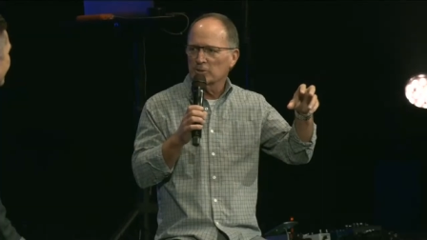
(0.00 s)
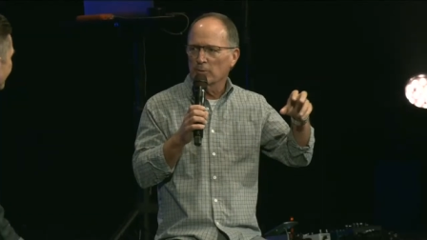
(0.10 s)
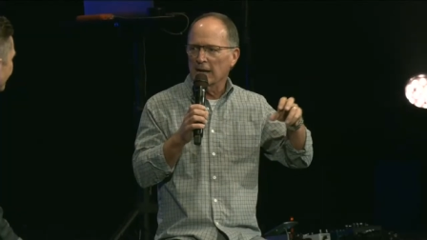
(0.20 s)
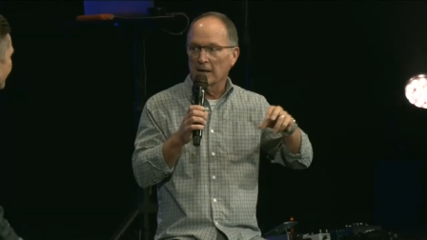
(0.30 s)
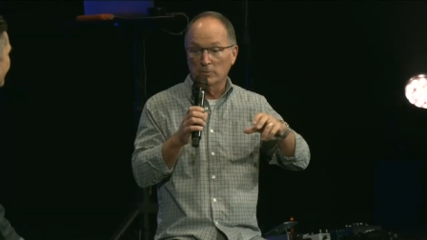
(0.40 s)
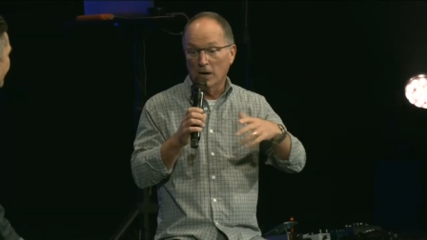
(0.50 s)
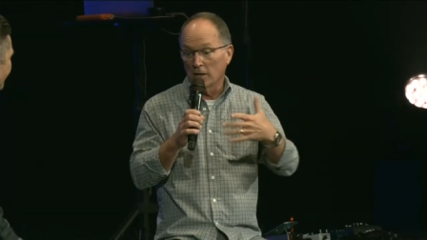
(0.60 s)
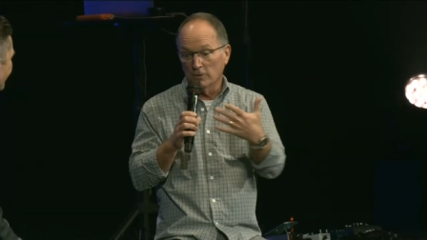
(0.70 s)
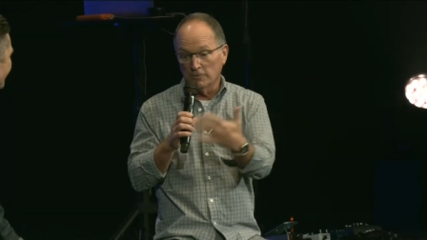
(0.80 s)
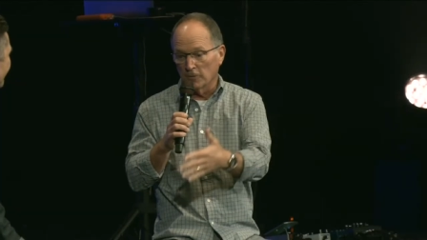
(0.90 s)
Brad. I'm not
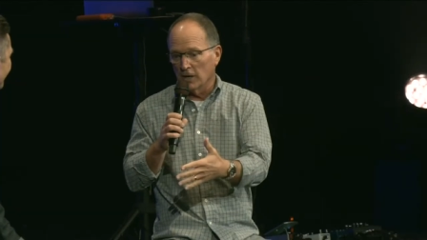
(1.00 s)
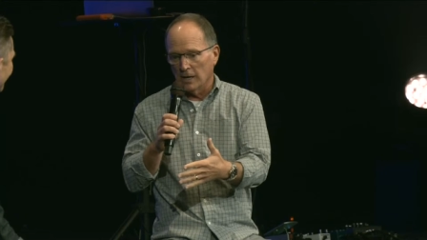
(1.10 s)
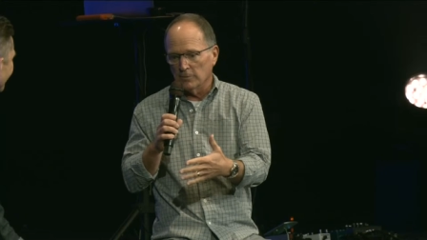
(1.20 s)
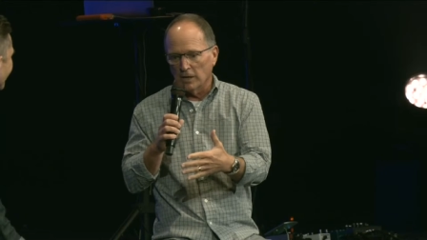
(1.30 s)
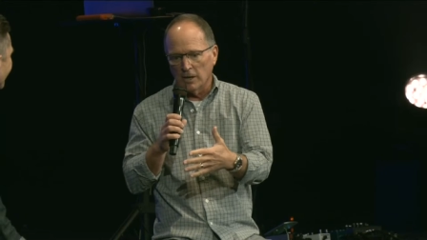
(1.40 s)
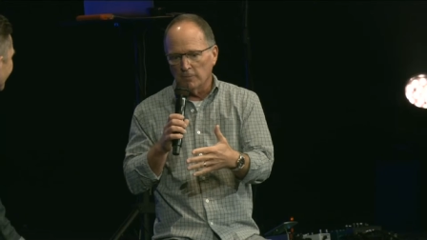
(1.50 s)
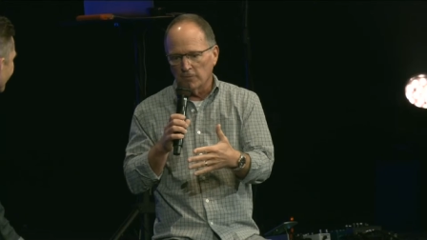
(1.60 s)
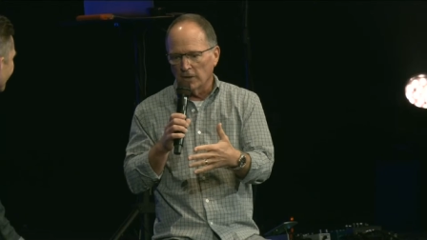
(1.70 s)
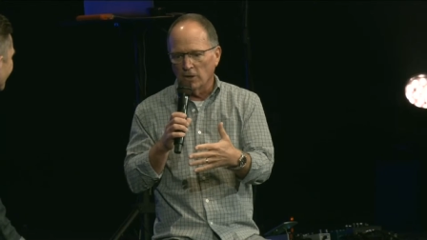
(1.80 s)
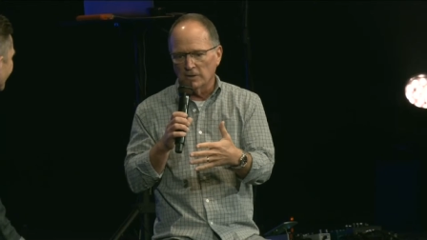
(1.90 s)
on the front. I'm not up
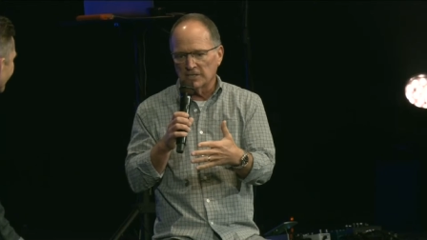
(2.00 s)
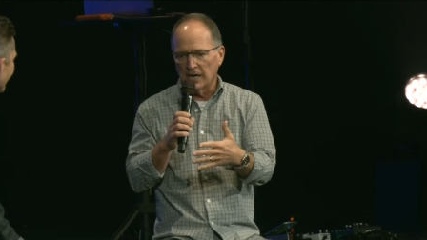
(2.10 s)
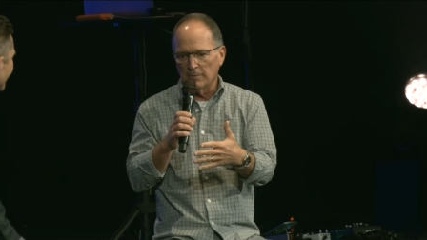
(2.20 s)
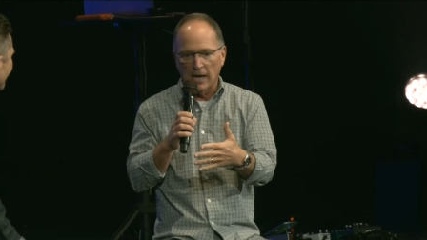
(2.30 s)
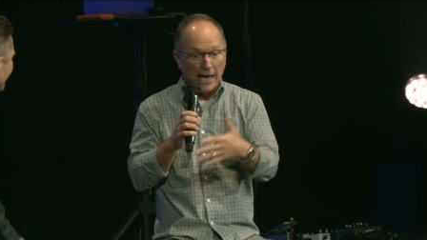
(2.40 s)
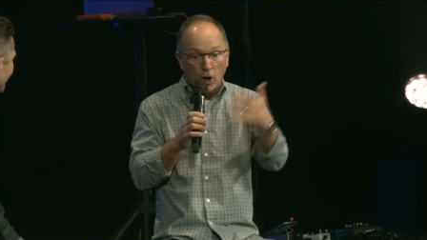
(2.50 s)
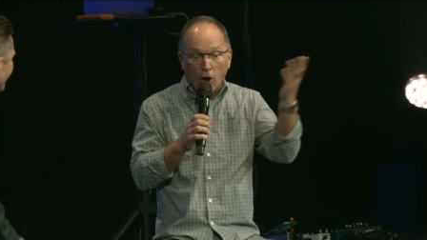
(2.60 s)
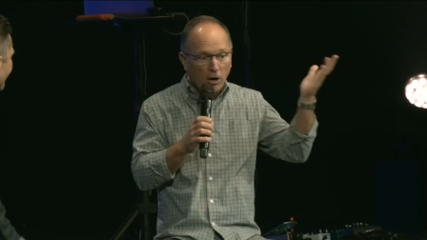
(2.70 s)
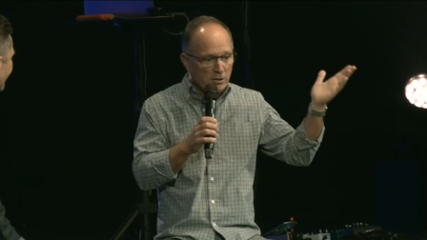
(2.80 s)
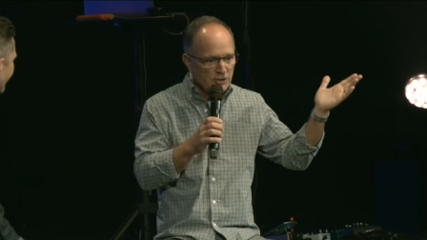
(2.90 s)
front all the time at
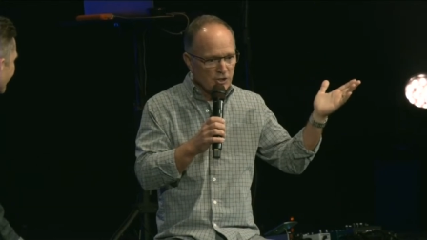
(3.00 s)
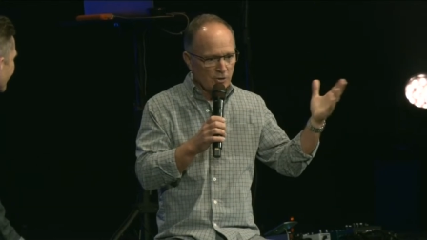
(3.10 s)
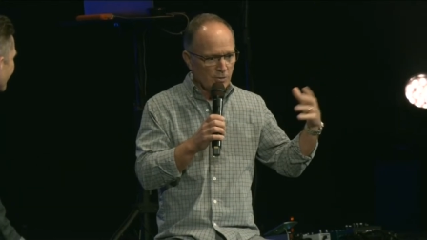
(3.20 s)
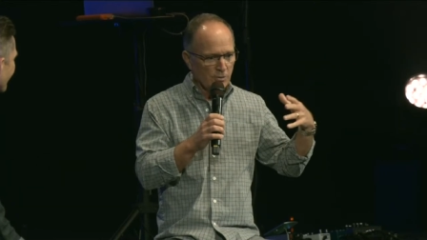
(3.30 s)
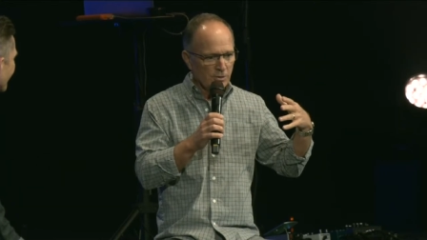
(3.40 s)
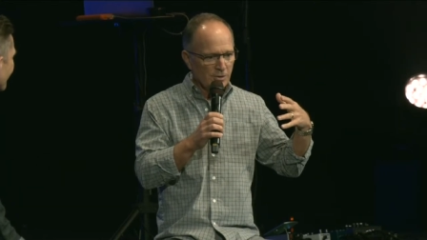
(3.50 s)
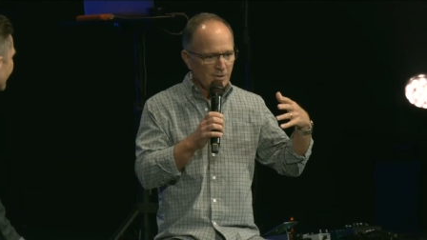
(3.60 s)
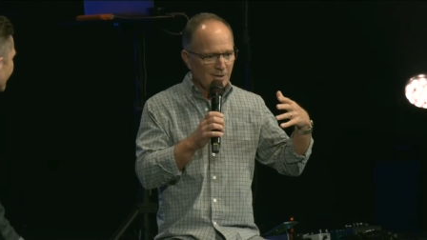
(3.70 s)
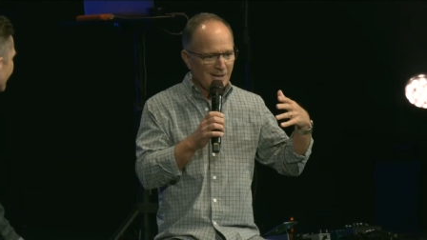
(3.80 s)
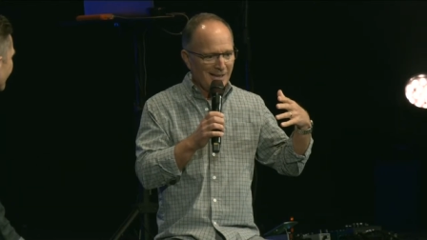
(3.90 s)
all. So,
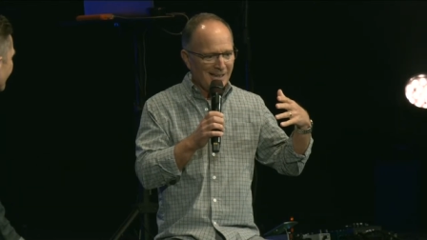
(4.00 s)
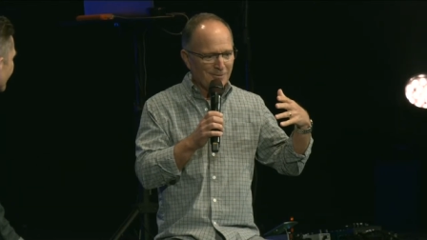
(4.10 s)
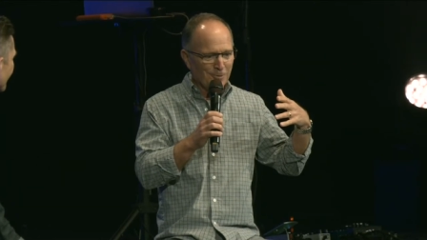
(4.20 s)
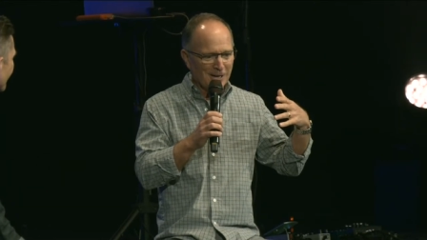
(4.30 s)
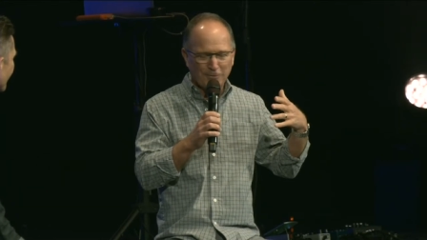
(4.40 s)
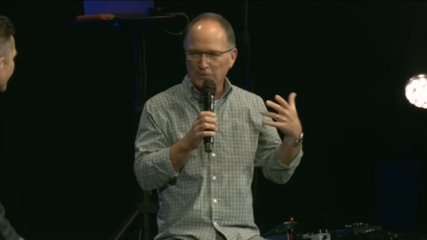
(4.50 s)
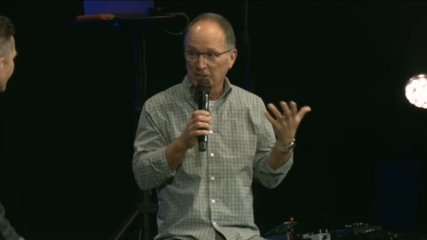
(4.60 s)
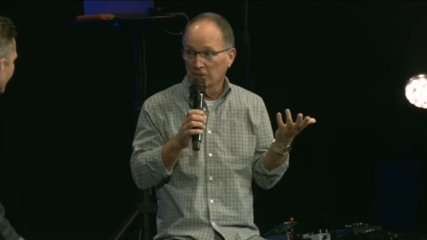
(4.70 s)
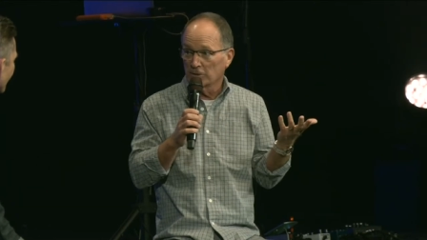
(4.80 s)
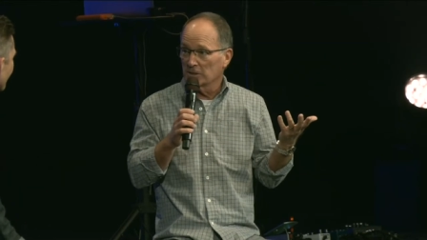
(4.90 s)
and what I've really
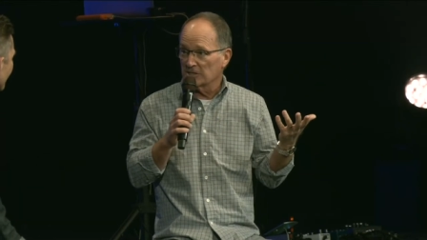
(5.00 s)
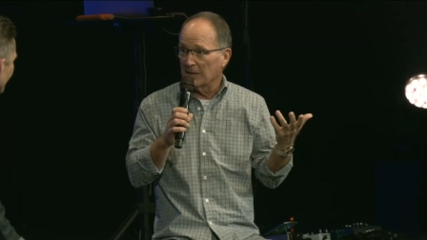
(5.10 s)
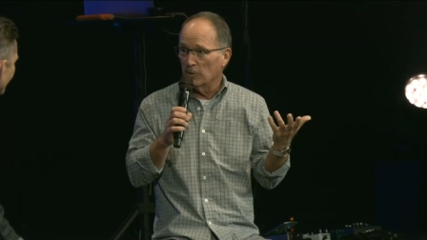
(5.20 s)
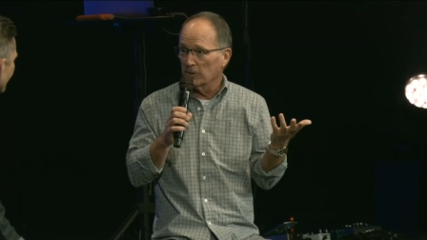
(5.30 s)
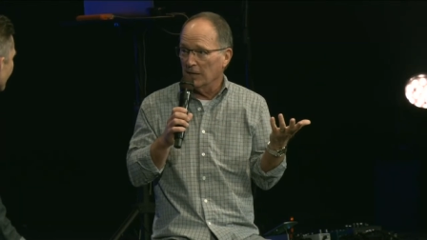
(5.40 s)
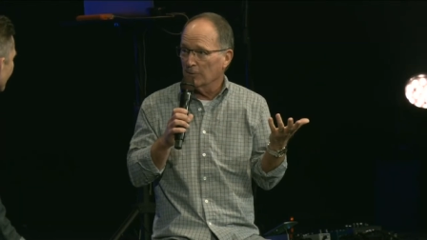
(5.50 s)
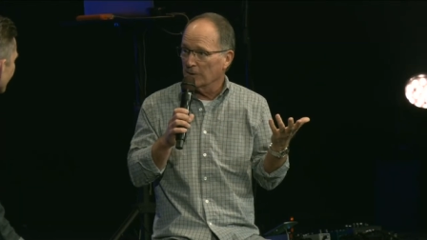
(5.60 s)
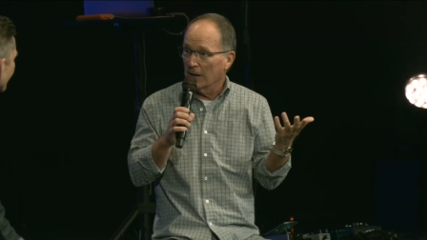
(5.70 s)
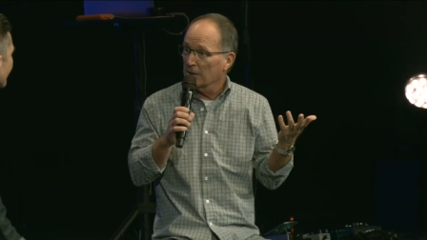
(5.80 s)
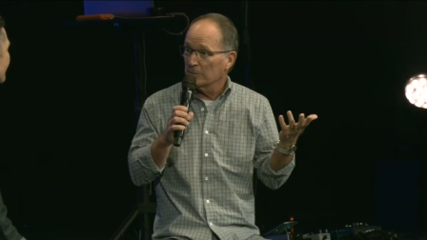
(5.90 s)
learned is I'm okay with
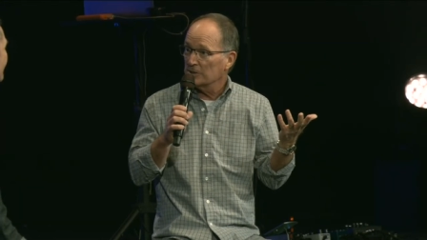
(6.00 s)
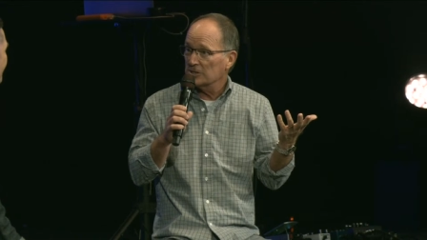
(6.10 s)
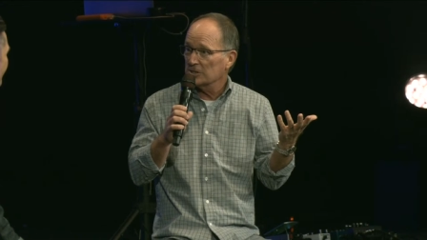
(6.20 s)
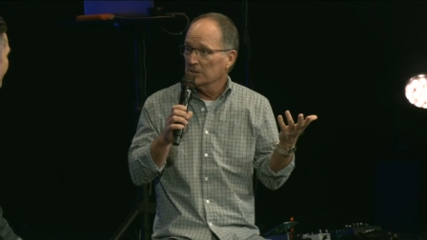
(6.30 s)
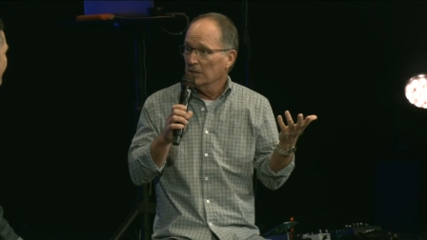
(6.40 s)
anonymous.